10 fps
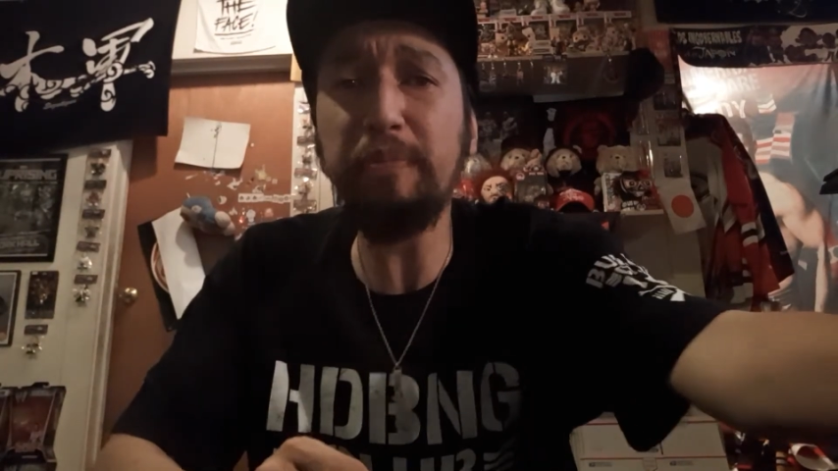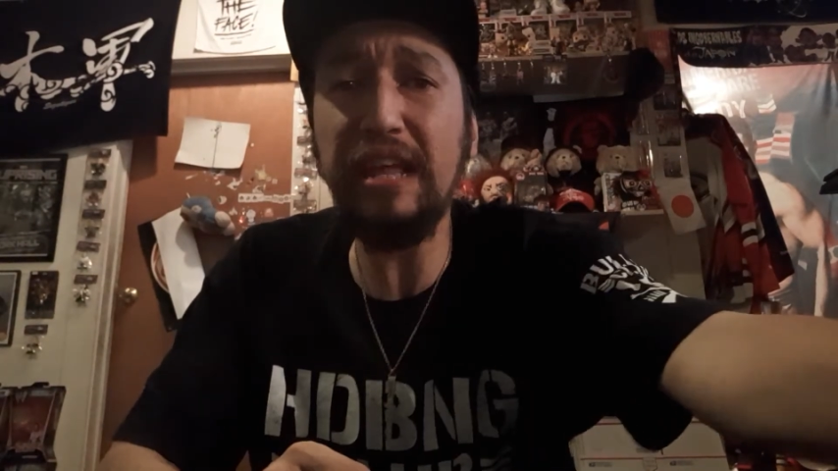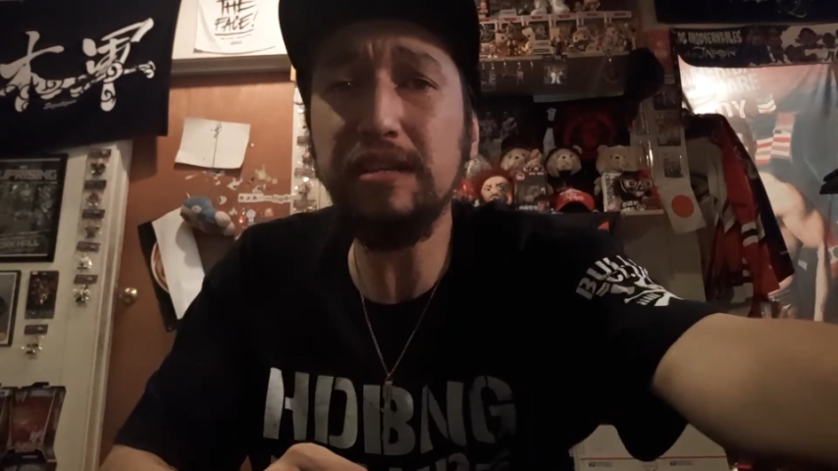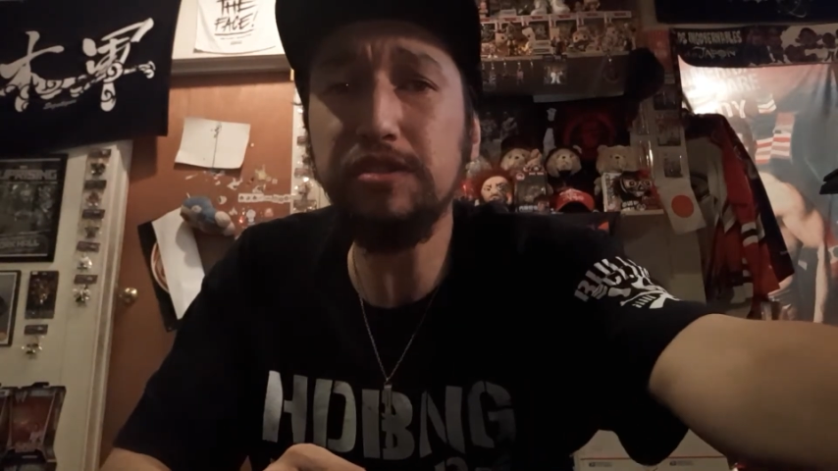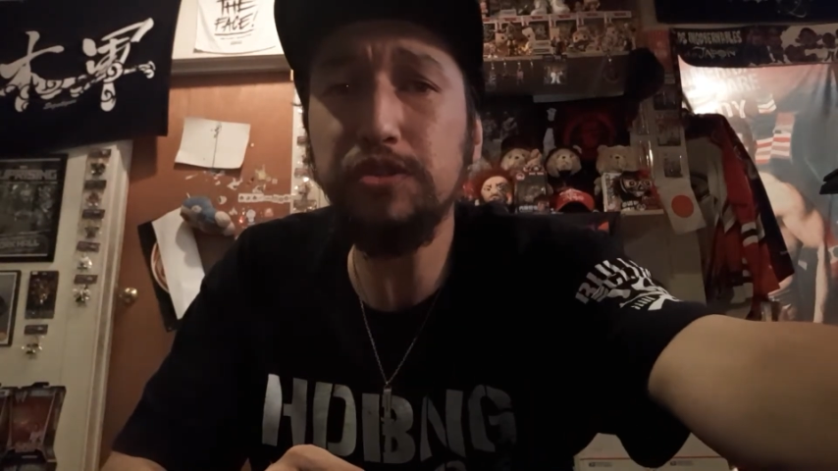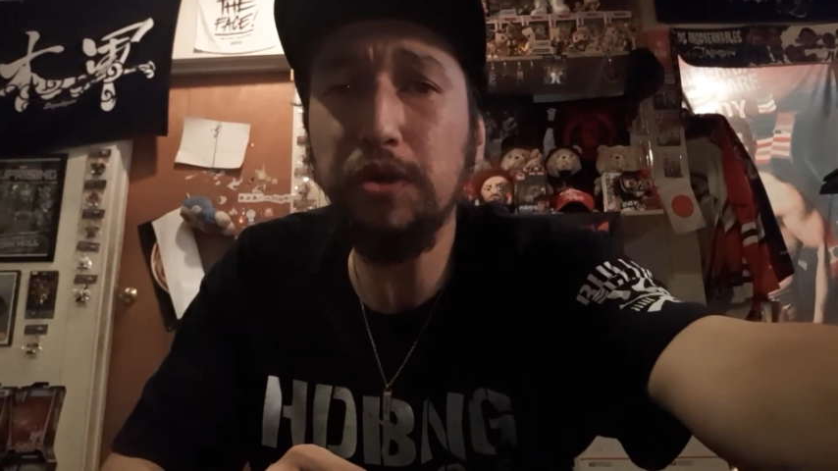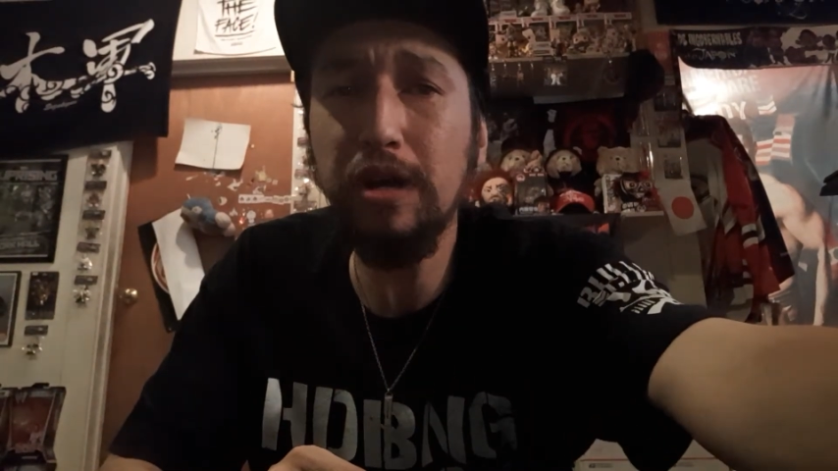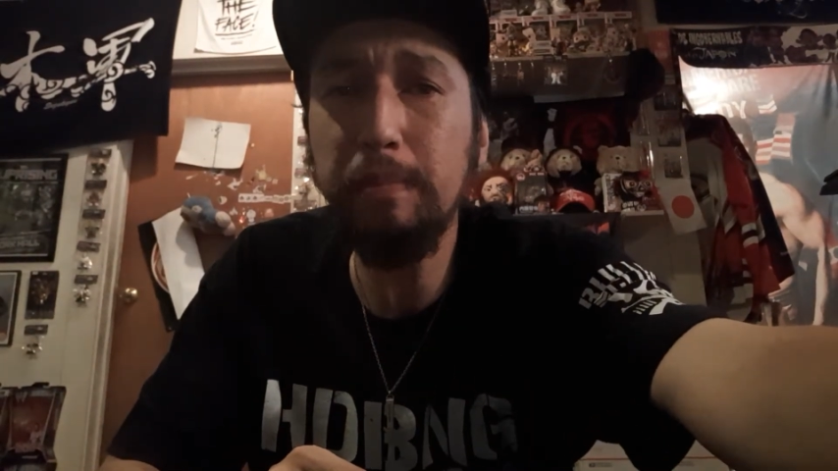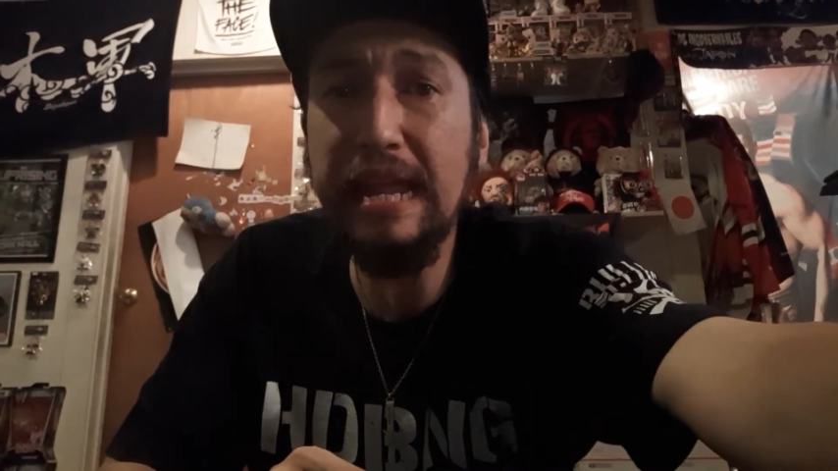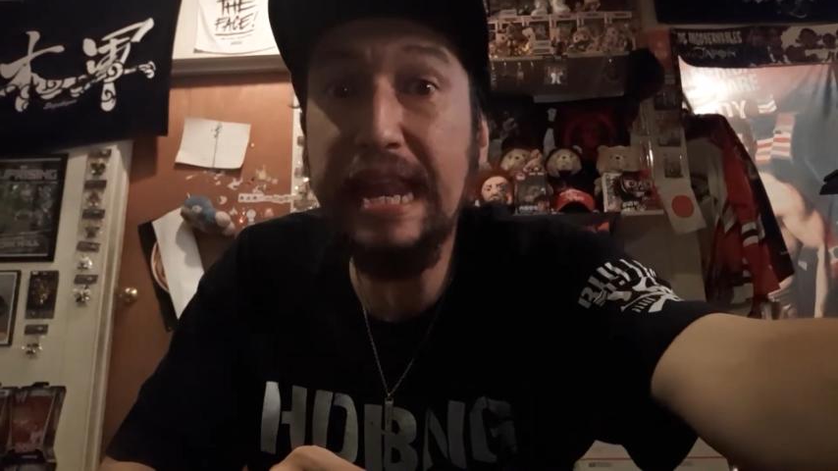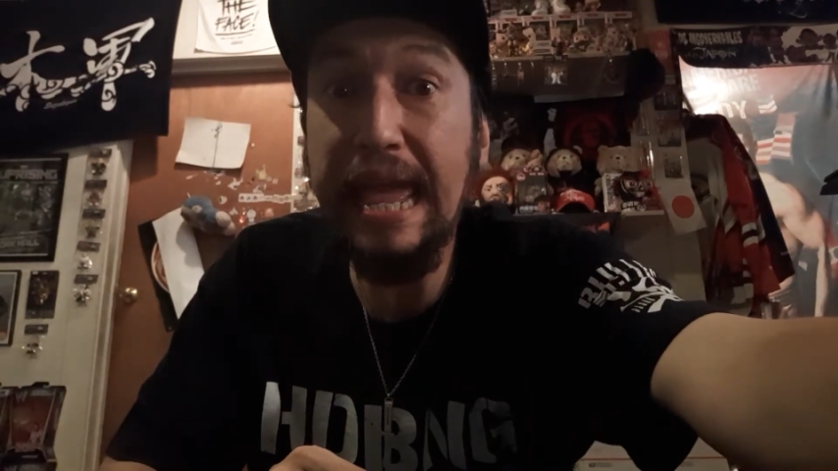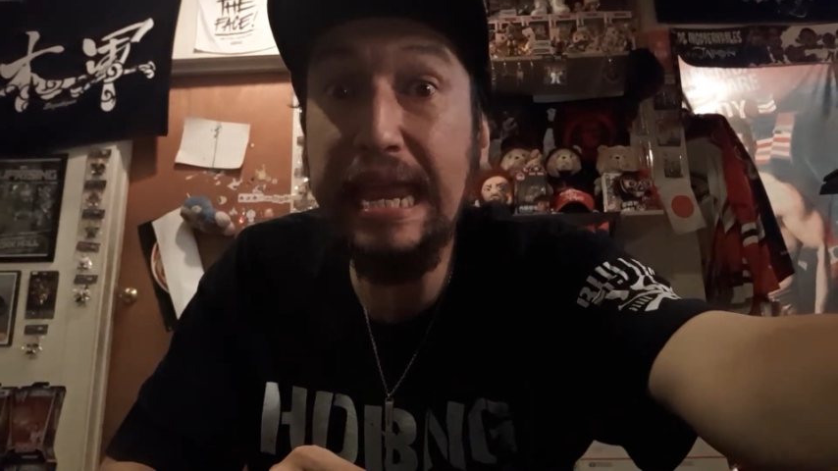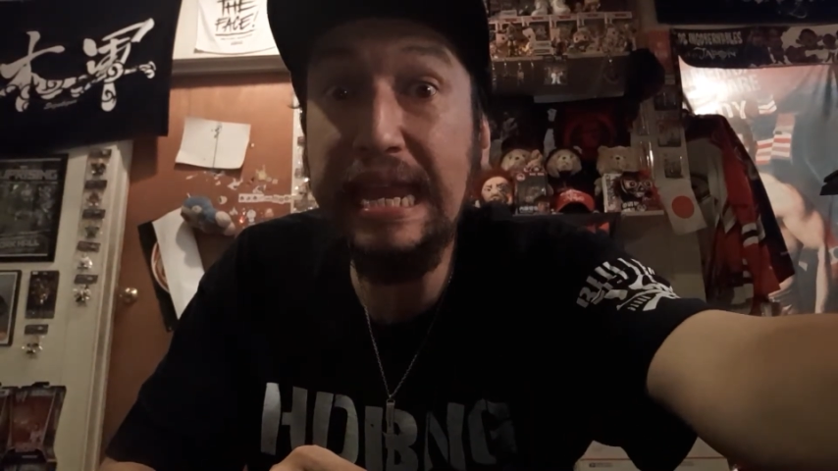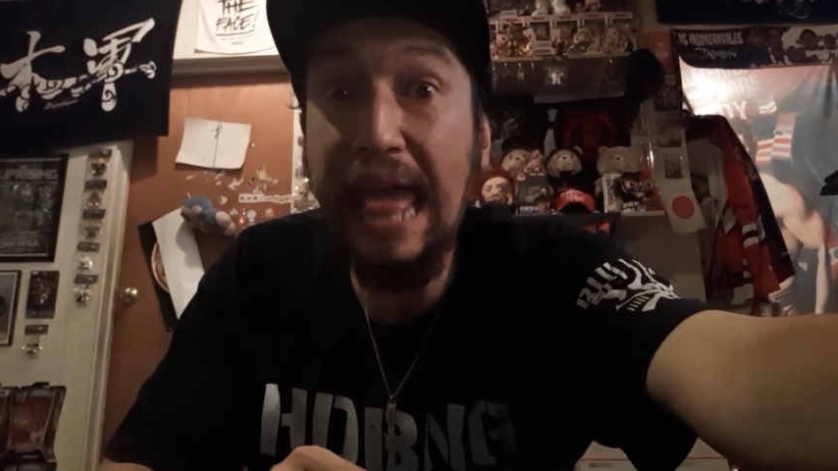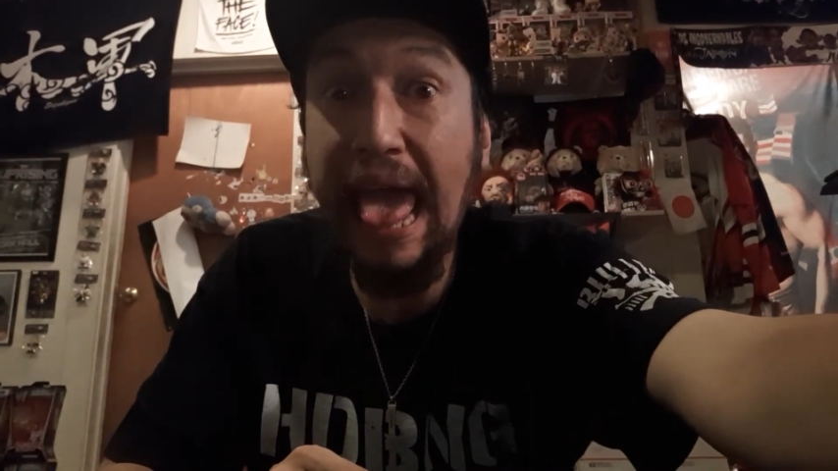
Thanks for joining me later.